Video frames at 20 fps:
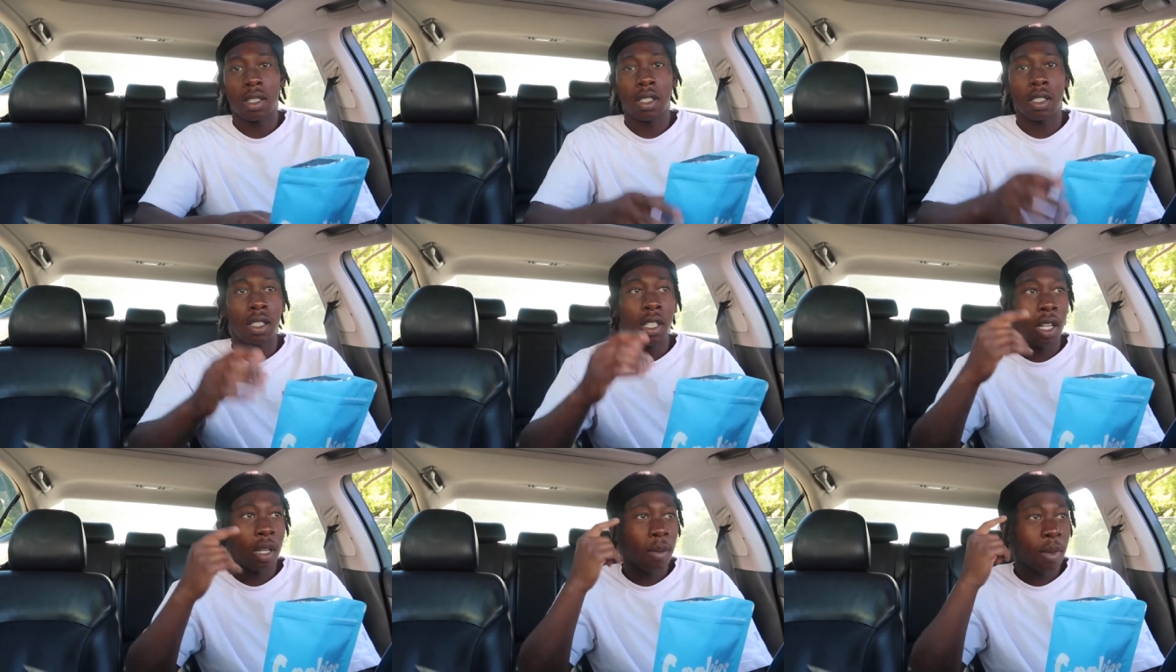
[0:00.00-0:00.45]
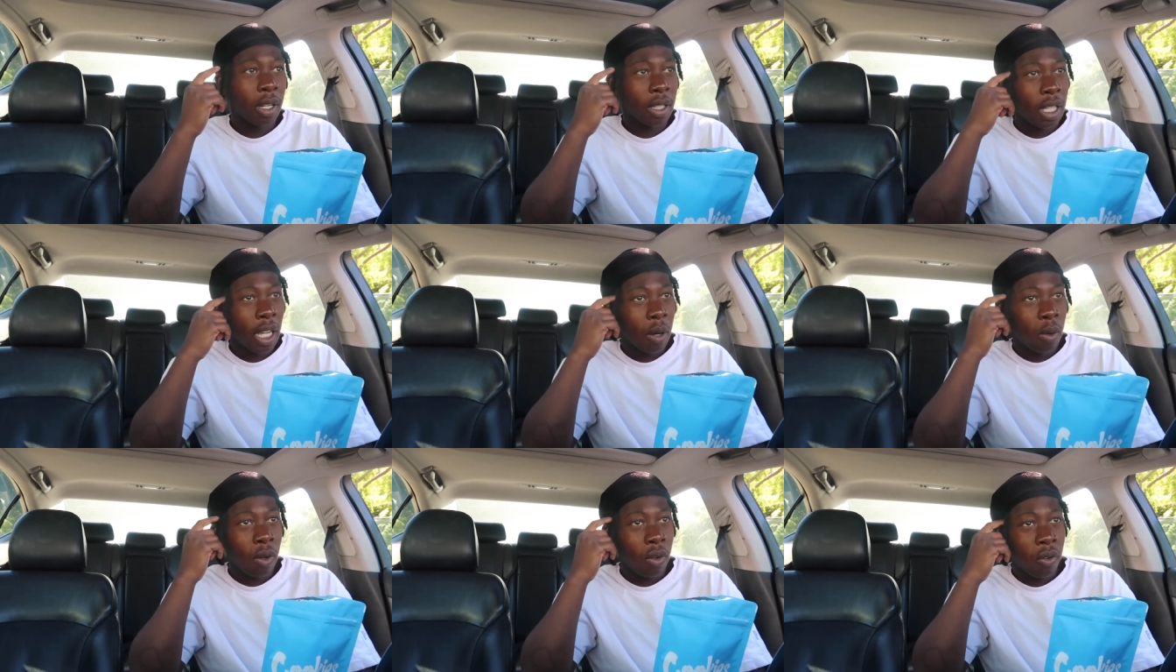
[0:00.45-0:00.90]
Just think about
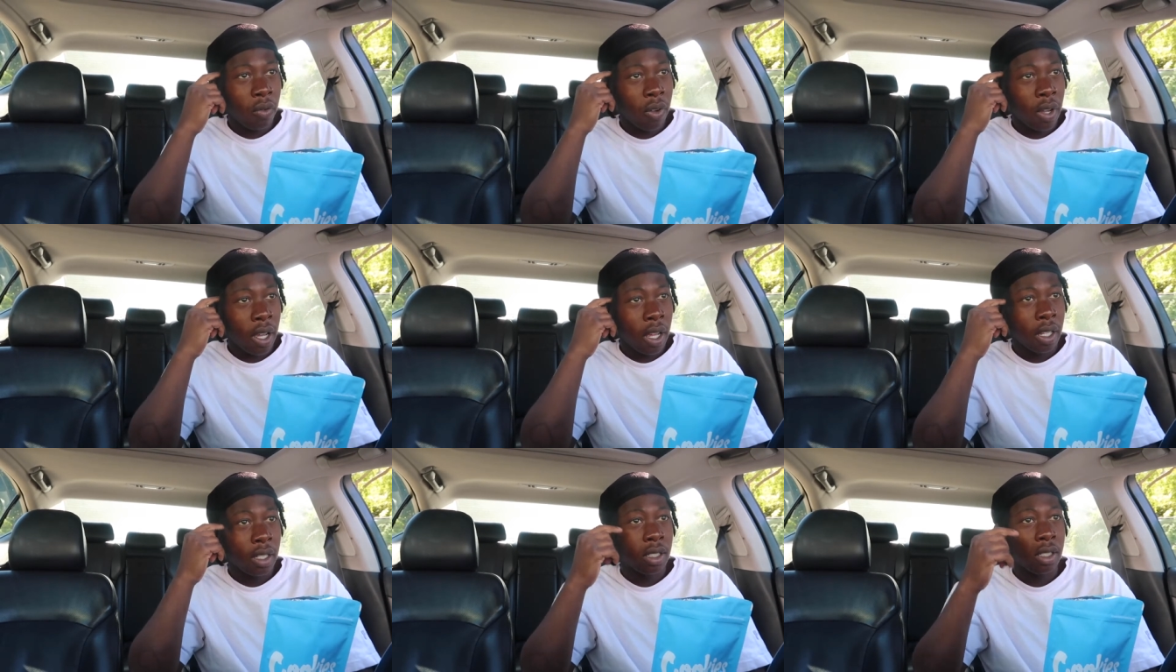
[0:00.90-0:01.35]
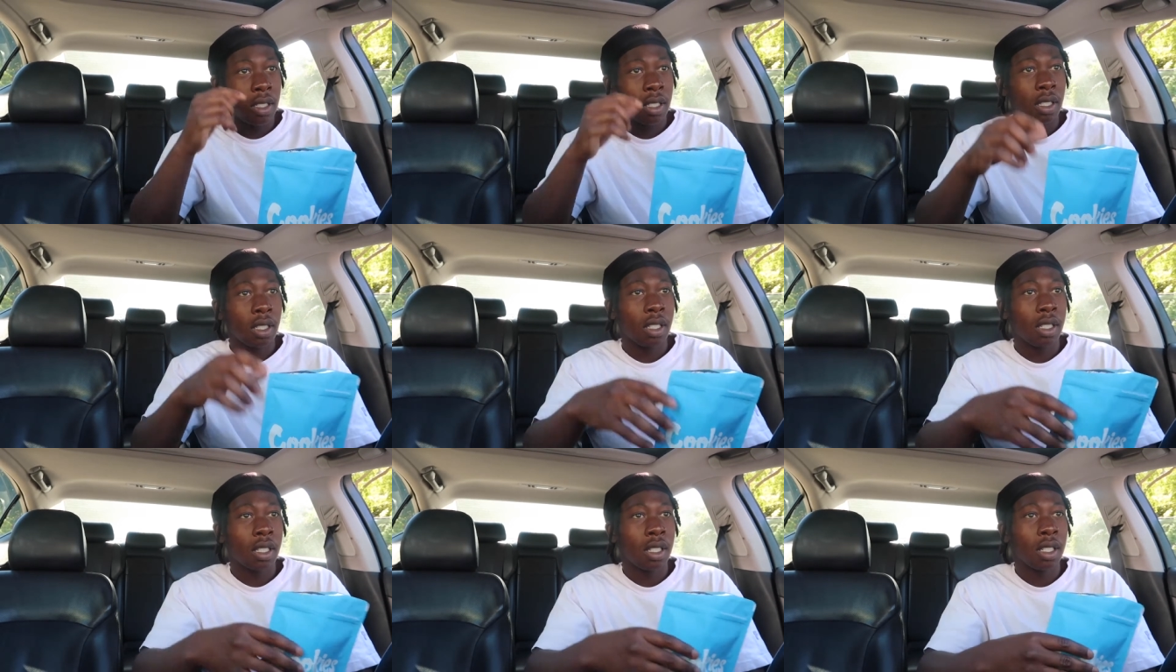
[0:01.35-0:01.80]
that real fast.
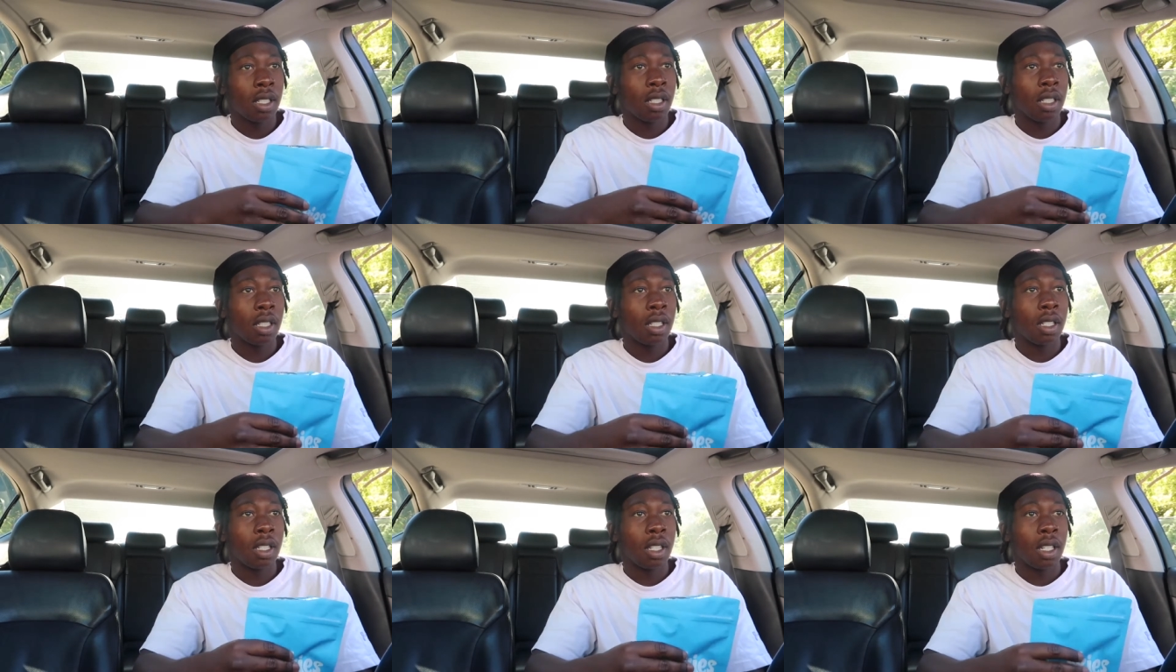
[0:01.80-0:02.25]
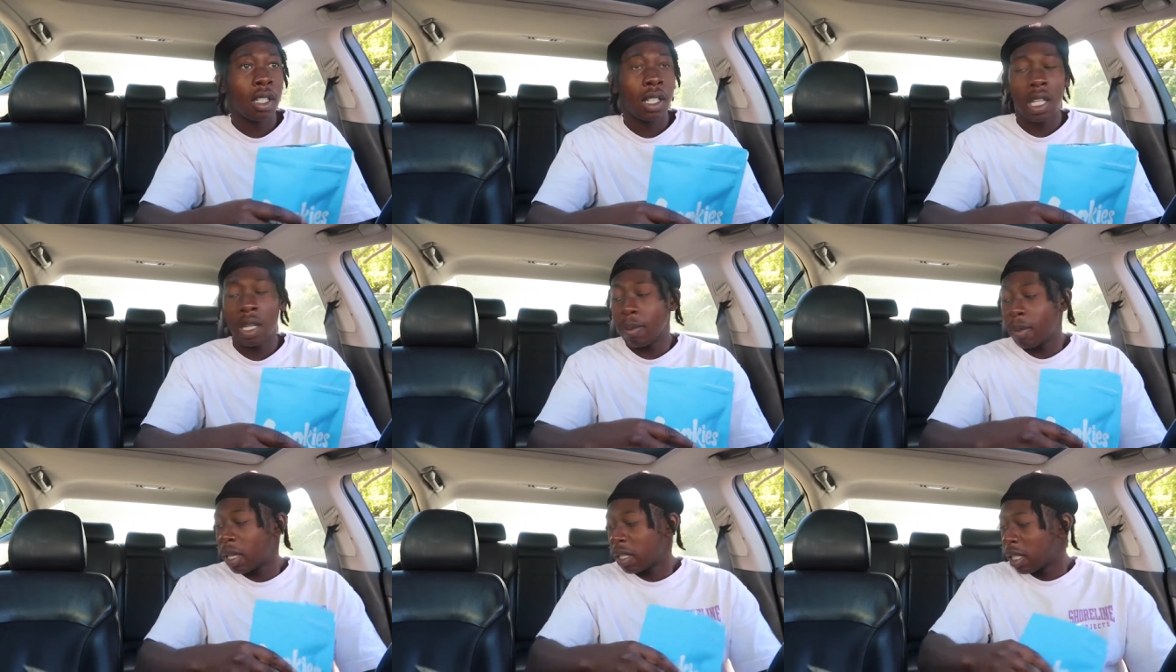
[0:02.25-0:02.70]

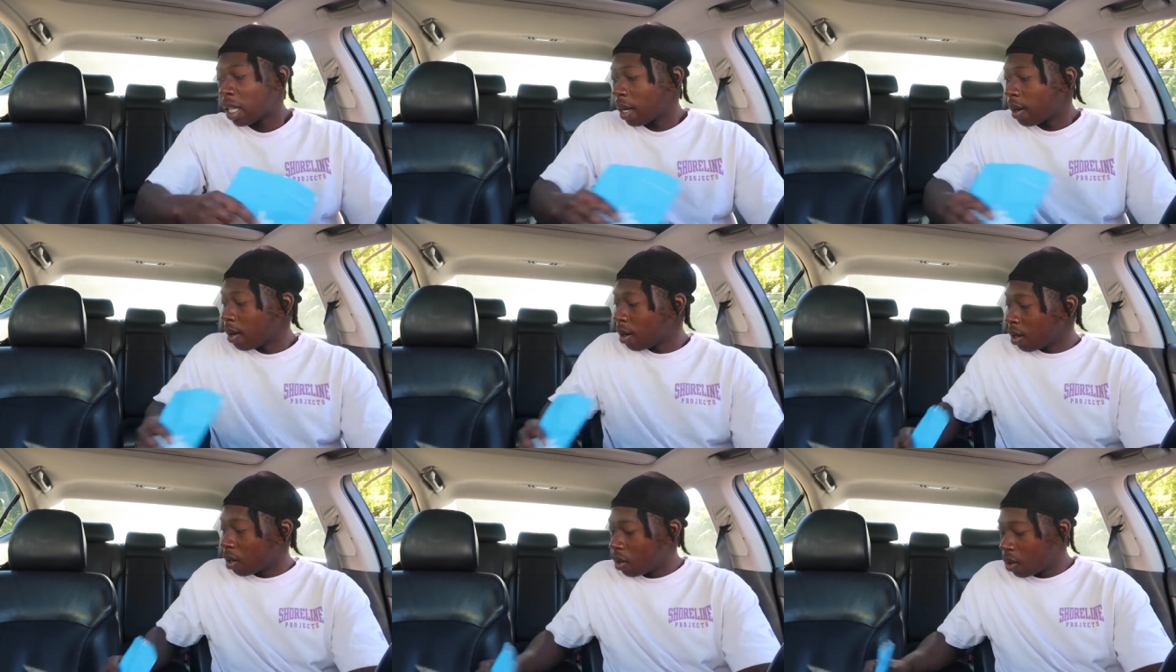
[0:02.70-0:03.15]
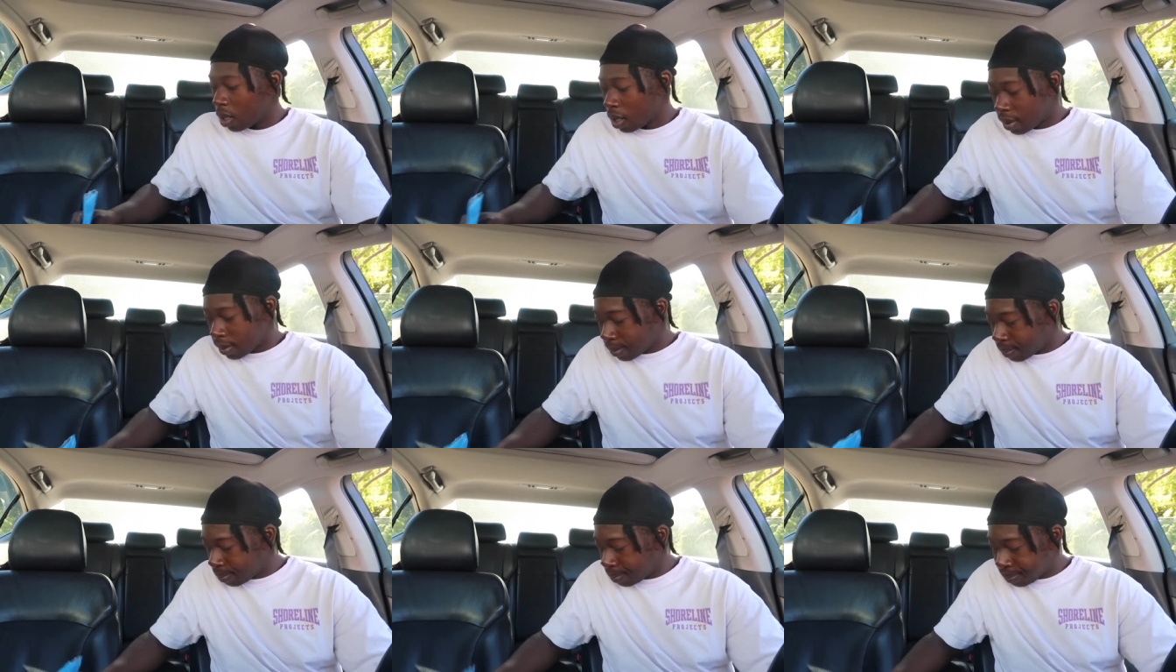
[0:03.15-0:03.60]
Think about that real
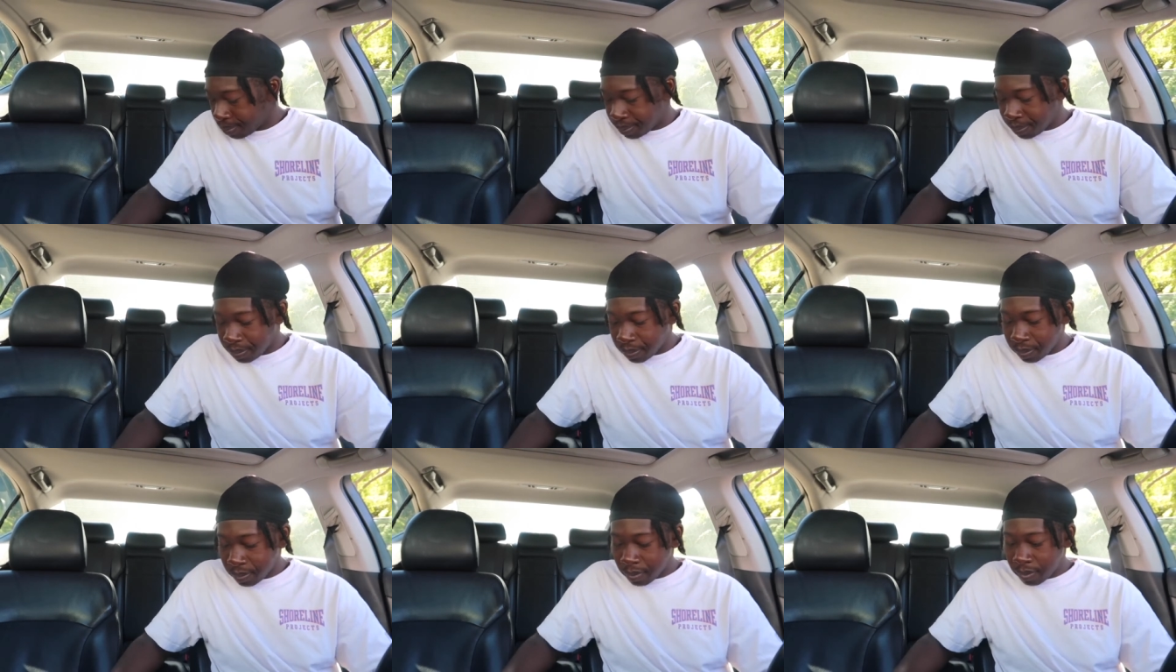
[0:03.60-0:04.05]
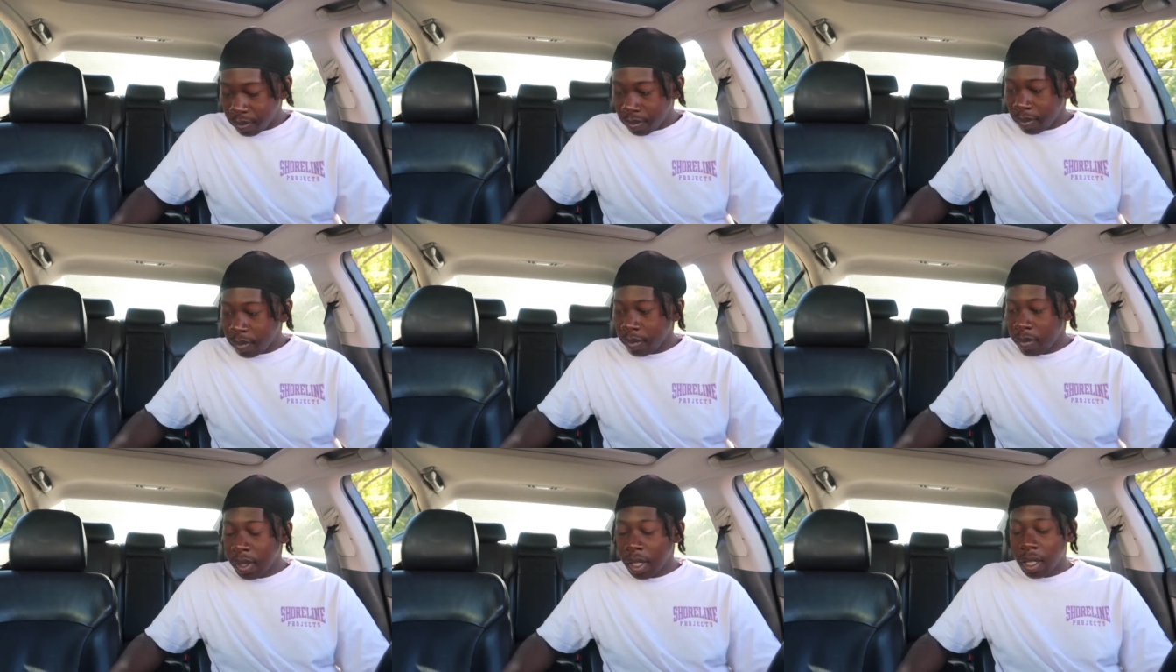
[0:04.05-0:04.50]

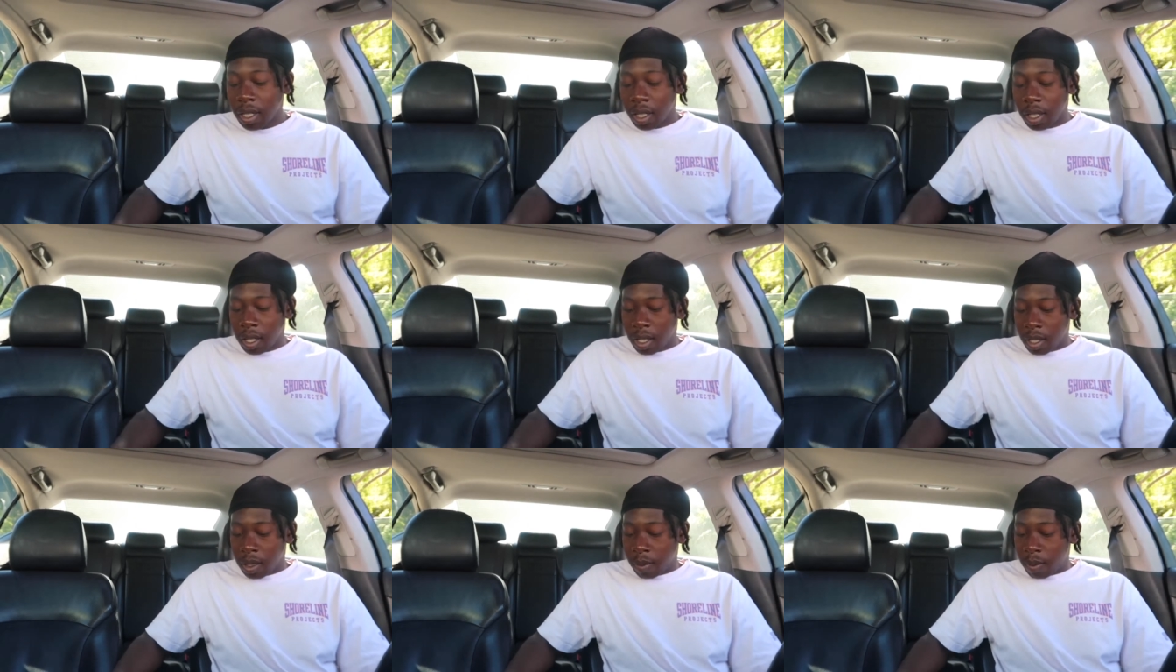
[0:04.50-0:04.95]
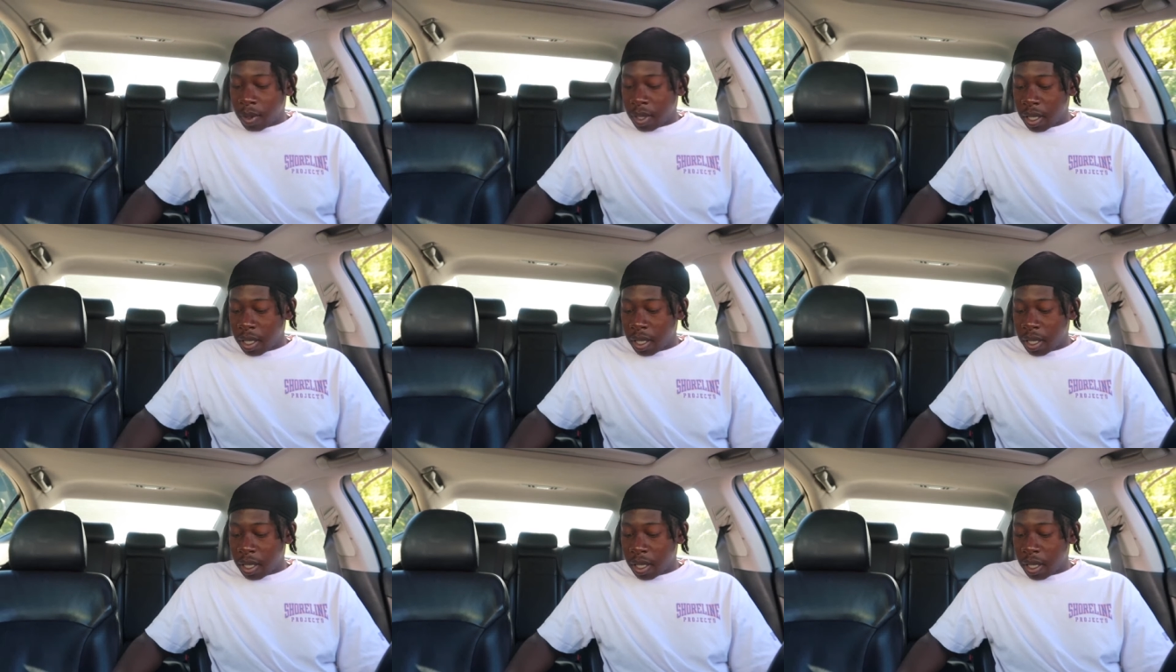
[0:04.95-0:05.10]
quick.